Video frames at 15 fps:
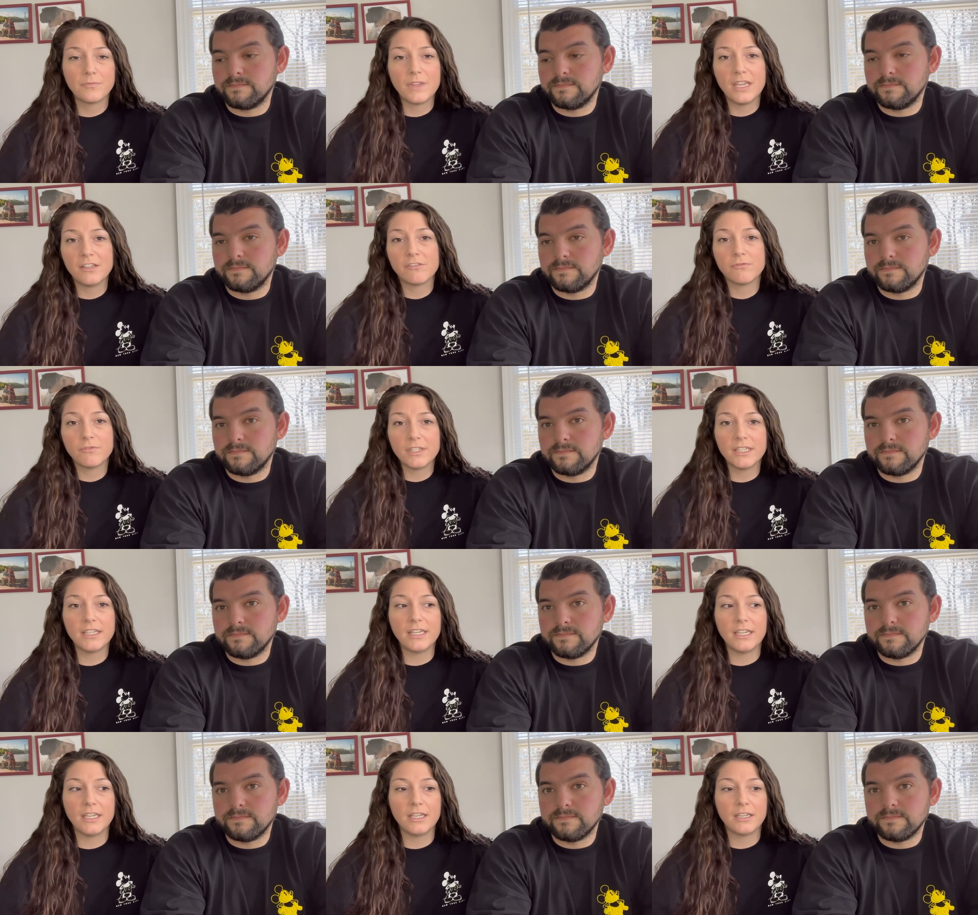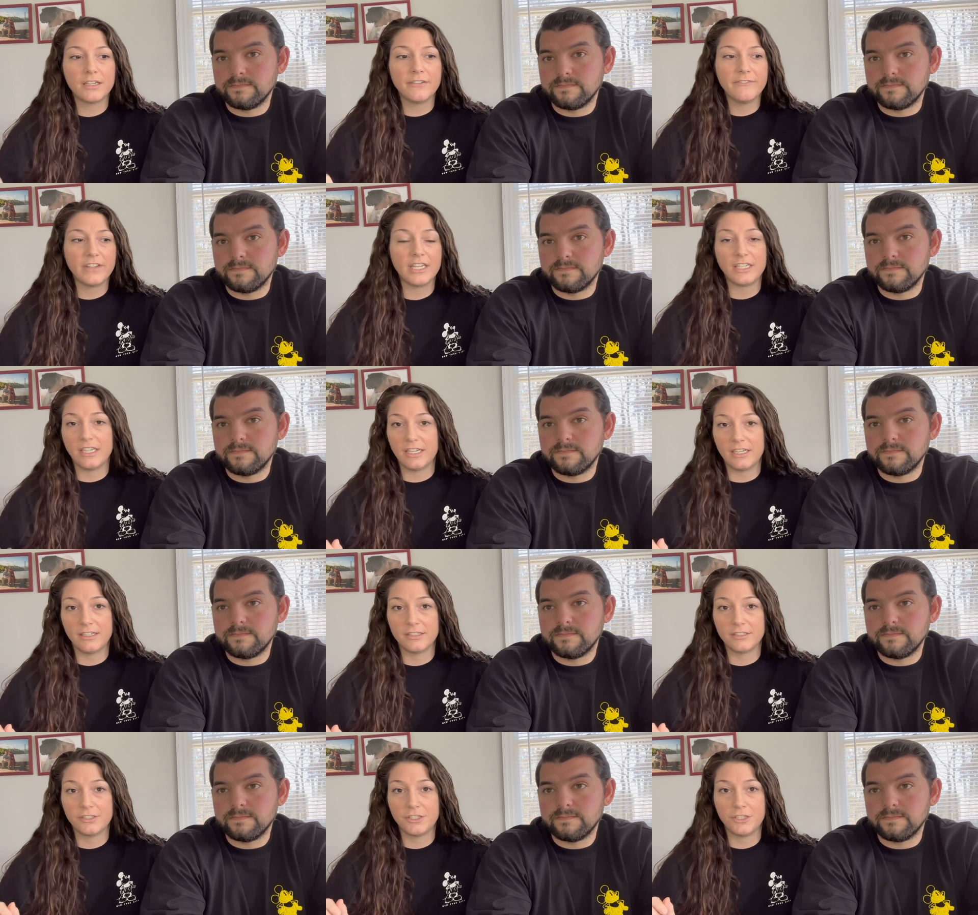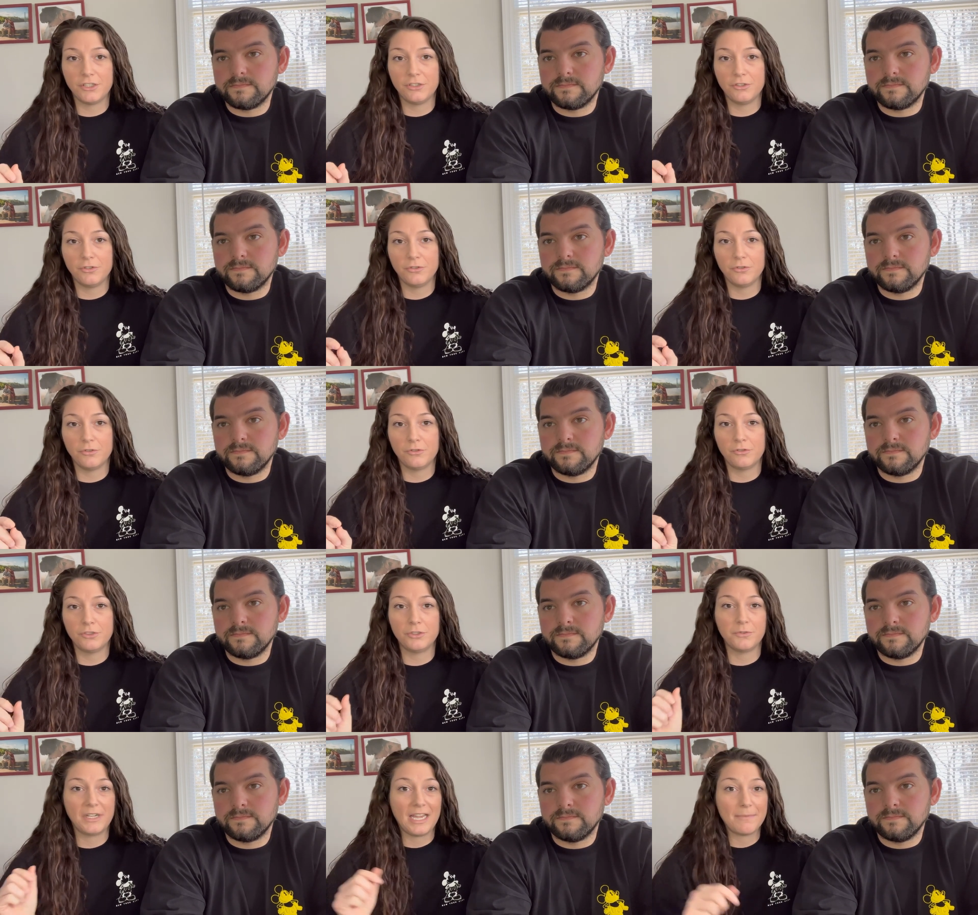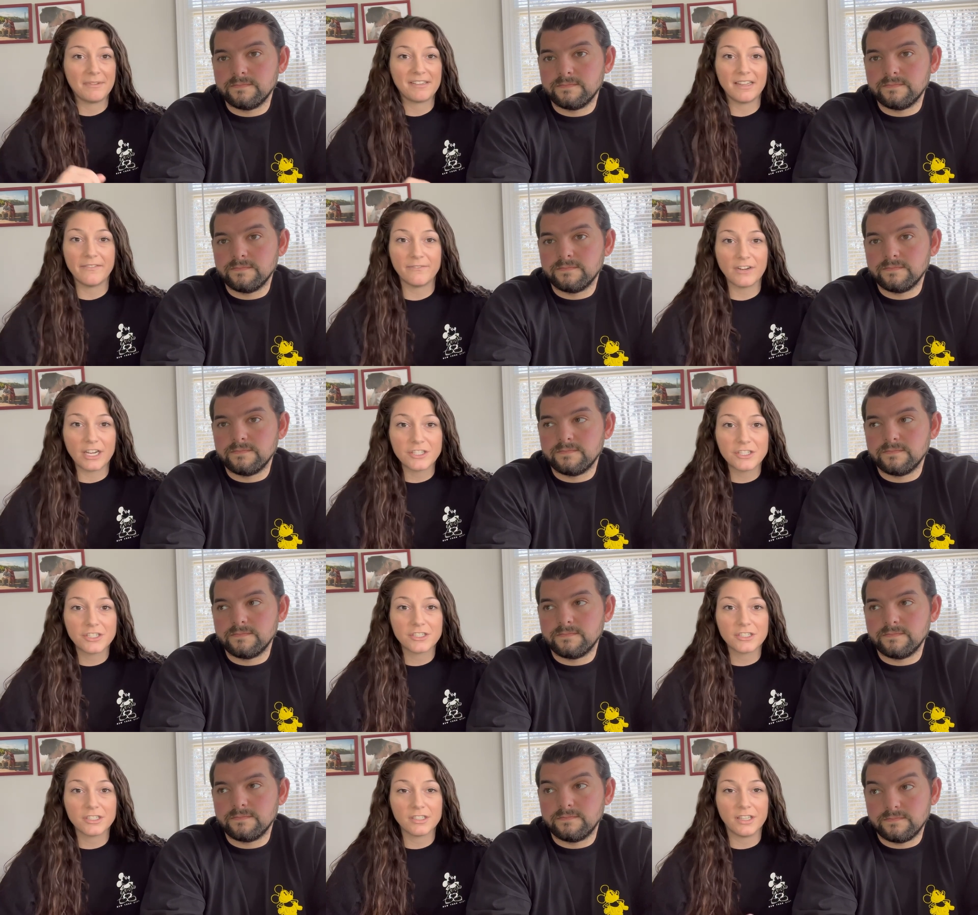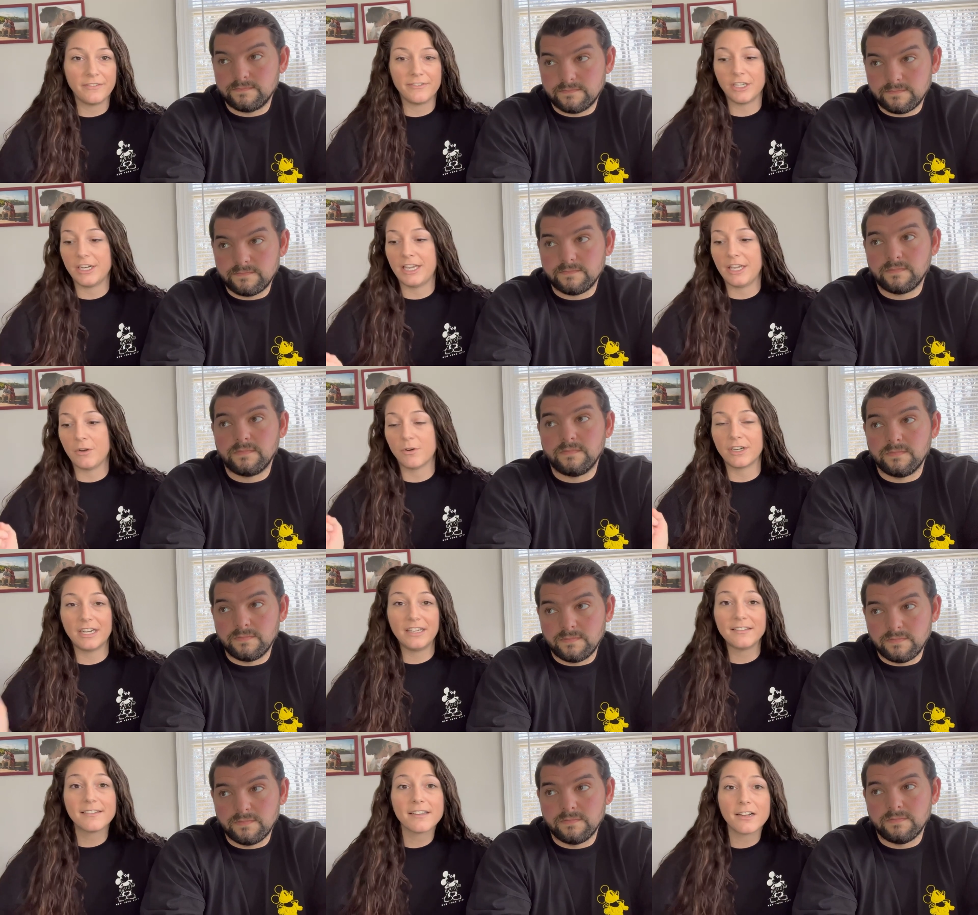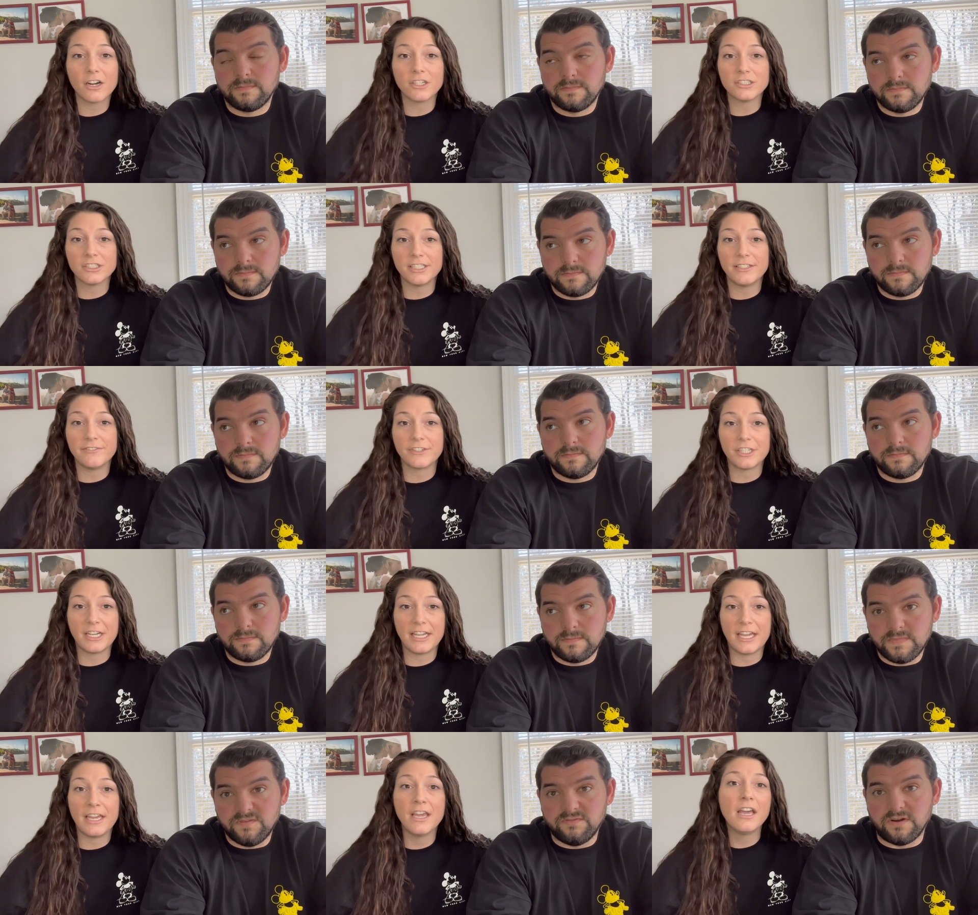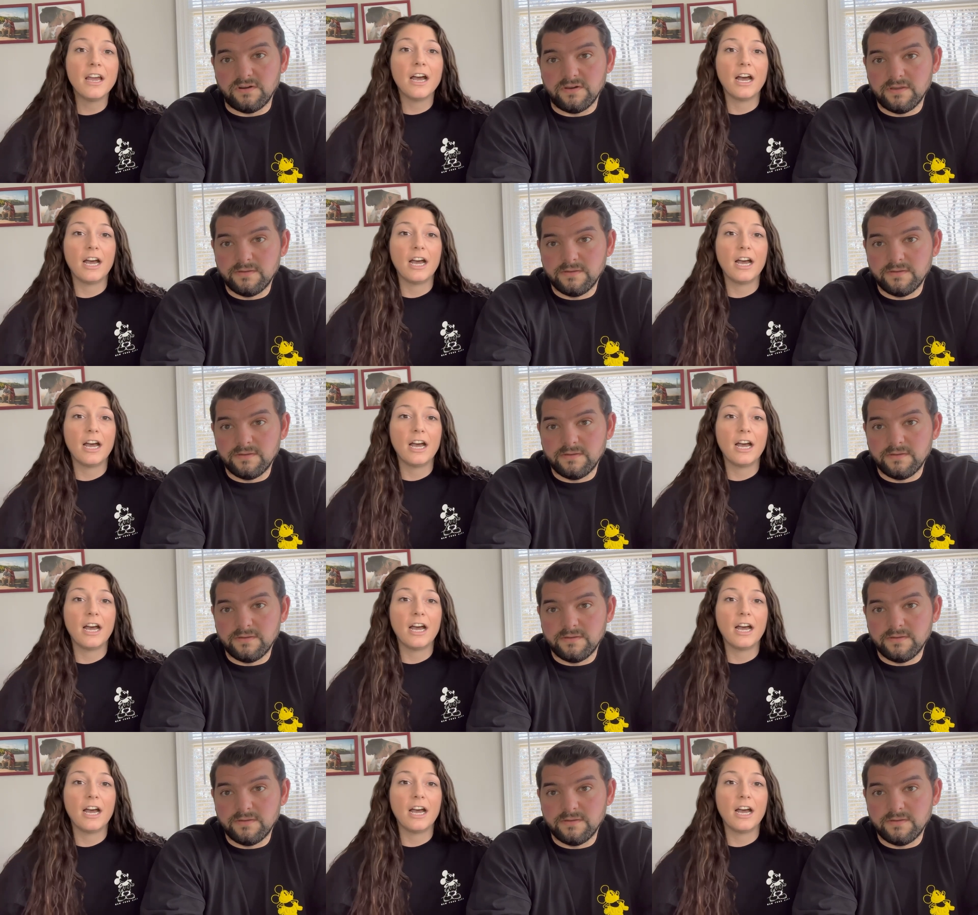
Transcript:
Speaker 1: it's really convenient to do an Amazon Fresh delivery or an Instacart delivery.